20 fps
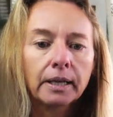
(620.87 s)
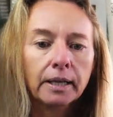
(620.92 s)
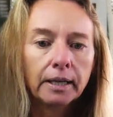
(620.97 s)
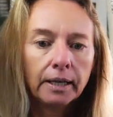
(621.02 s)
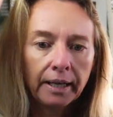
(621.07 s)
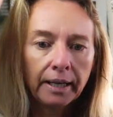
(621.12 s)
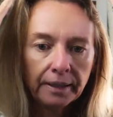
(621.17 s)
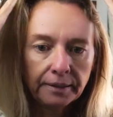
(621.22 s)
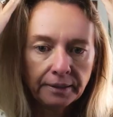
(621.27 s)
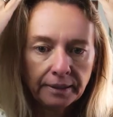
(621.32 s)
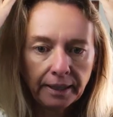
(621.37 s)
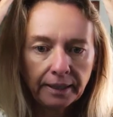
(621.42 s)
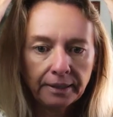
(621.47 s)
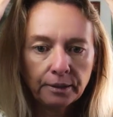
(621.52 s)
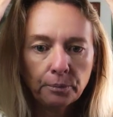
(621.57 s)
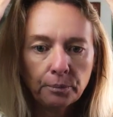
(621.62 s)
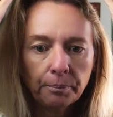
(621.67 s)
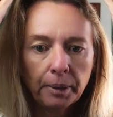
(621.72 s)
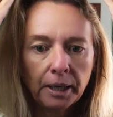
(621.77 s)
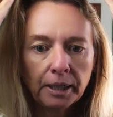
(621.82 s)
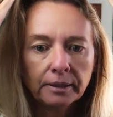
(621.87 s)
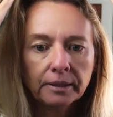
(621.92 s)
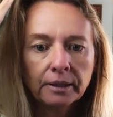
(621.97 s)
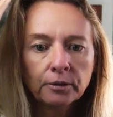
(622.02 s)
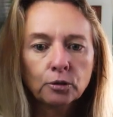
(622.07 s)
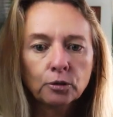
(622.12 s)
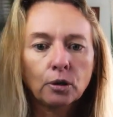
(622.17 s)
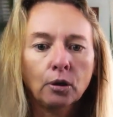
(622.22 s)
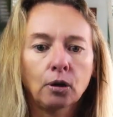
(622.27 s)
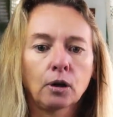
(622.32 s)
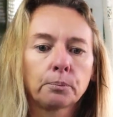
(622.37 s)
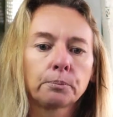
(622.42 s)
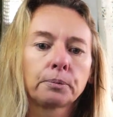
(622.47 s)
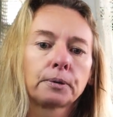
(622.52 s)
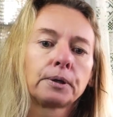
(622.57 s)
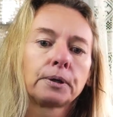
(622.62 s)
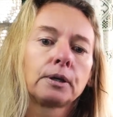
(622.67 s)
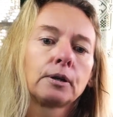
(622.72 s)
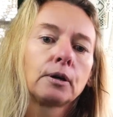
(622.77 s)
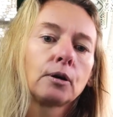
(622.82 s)
and then you make the top
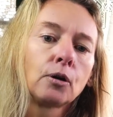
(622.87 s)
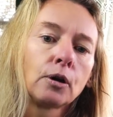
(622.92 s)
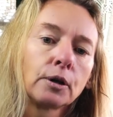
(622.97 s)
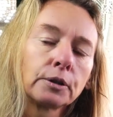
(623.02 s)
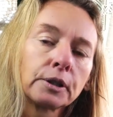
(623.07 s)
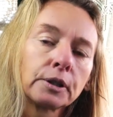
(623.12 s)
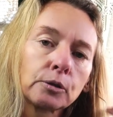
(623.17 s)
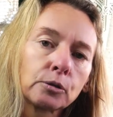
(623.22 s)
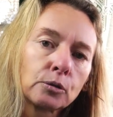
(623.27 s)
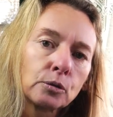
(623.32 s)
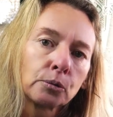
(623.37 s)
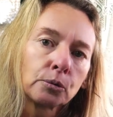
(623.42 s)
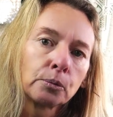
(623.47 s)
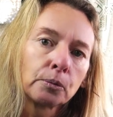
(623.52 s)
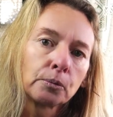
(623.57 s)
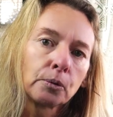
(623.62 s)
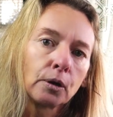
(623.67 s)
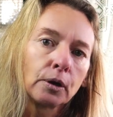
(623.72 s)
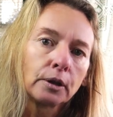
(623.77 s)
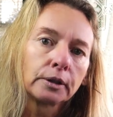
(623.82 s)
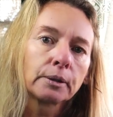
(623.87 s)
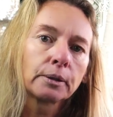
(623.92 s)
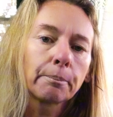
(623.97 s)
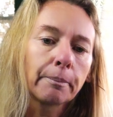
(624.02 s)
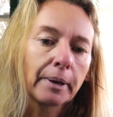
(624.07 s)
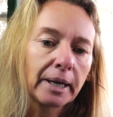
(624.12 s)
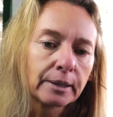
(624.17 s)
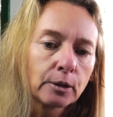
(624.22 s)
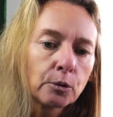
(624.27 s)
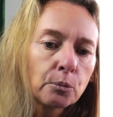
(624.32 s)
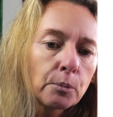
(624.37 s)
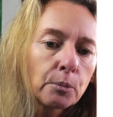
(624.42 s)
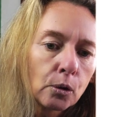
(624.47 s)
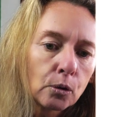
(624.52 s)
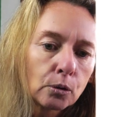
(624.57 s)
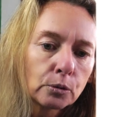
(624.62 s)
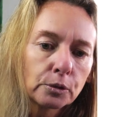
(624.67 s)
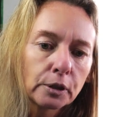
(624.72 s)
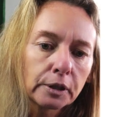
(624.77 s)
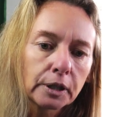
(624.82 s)
on the panel
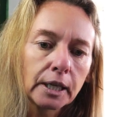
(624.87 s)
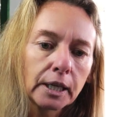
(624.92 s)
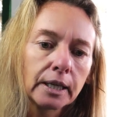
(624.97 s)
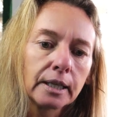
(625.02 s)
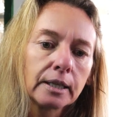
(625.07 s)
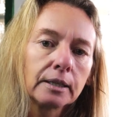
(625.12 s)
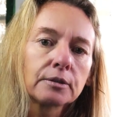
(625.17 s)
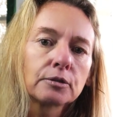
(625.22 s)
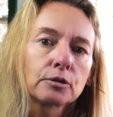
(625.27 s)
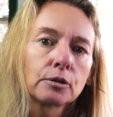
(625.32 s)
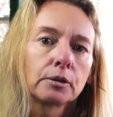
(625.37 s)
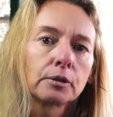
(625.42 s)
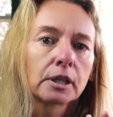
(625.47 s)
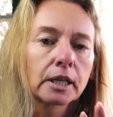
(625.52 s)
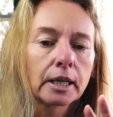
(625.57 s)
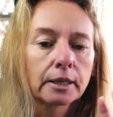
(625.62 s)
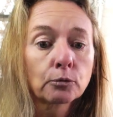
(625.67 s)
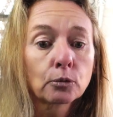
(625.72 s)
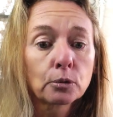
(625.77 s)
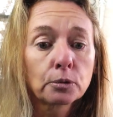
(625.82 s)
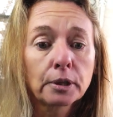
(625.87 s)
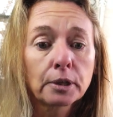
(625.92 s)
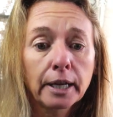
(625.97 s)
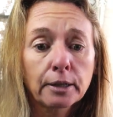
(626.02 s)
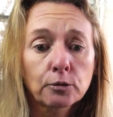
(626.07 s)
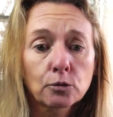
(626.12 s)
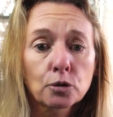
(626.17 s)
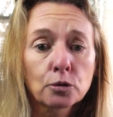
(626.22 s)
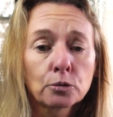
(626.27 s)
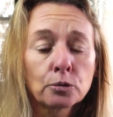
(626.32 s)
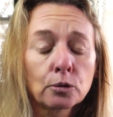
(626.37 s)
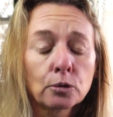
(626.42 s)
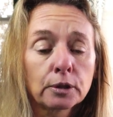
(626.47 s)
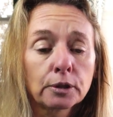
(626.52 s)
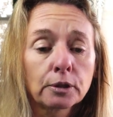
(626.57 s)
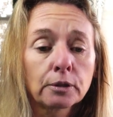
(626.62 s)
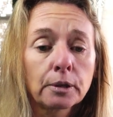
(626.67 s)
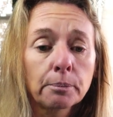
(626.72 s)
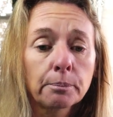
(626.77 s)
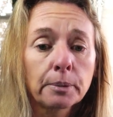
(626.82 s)
mold, okay? So you can do that too
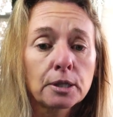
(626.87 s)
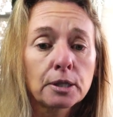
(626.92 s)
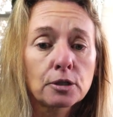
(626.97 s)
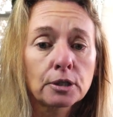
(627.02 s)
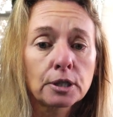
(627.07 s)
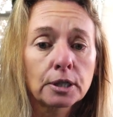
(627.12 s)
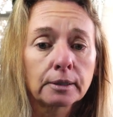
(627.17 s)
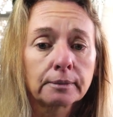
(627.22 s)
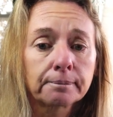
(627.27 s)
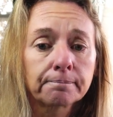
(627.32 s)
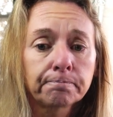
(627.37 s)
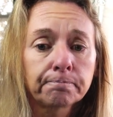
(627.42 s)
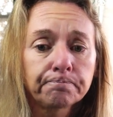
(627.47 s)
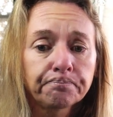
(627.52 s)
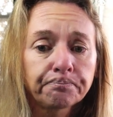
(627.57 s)
on your machine.